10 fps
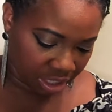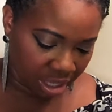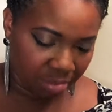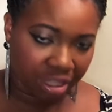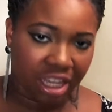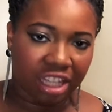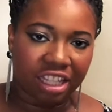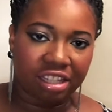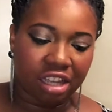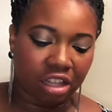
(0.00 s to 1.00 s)
But yeah,
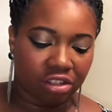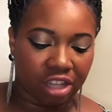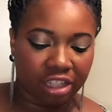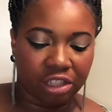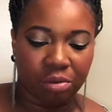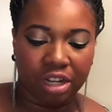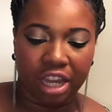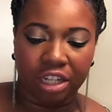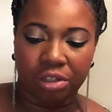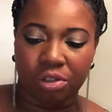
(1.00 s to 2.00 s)
these colors like the
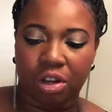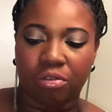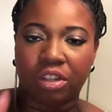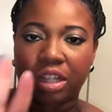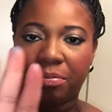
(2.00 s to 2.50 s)
28 Neutral are really